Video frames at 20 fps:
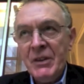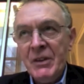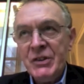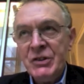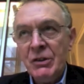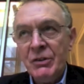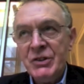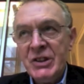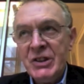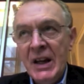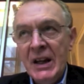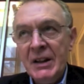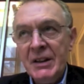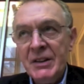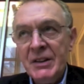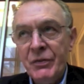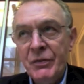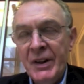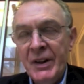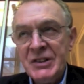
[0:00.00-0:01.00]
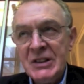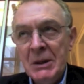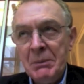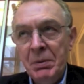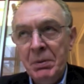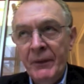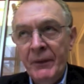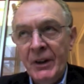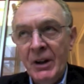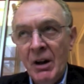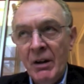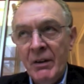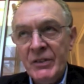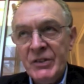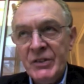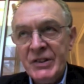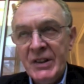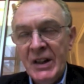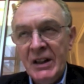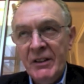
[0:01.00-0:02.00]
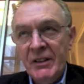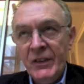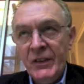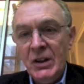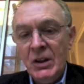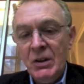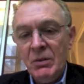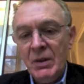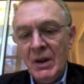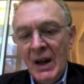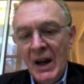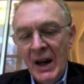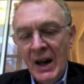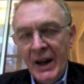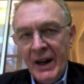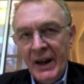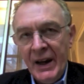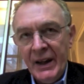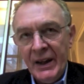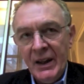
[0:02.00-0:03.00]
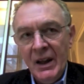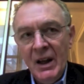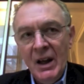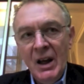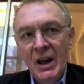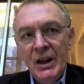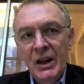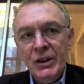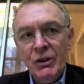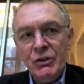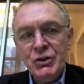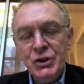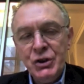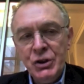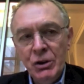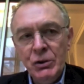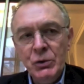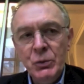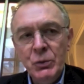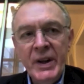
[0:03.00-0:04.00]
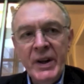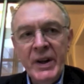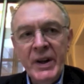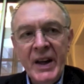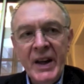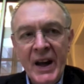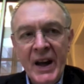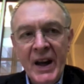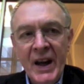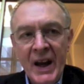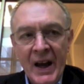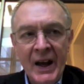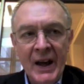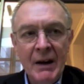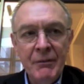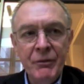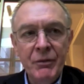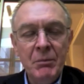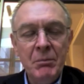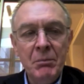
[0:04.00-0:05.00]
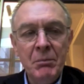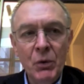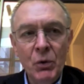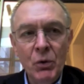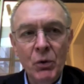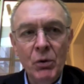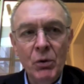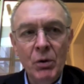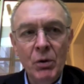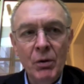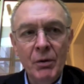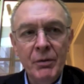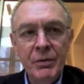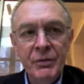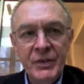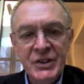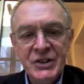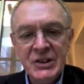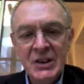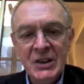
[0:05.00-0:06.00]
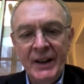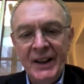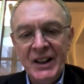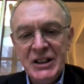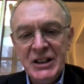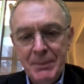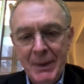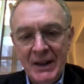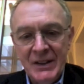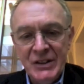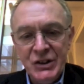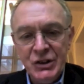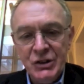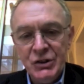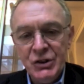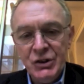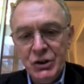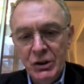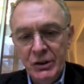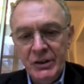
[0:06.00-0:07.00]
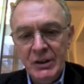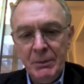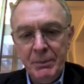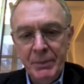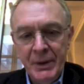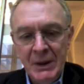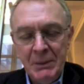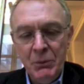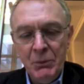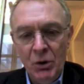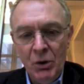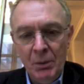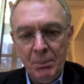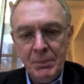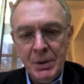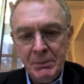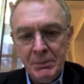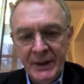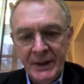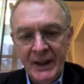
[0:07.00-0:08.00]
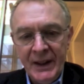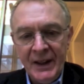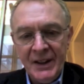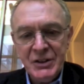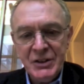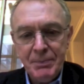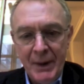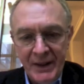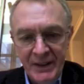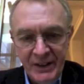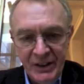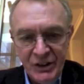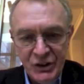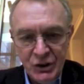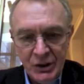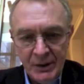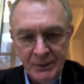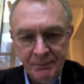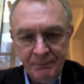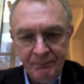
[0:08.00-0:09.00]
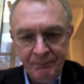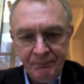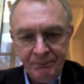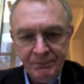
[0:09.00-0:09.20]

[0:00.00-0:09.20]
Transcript: So take, for example, the current state of the UK. You know, should we have more fiscal expansion? Should there be more public expenditure?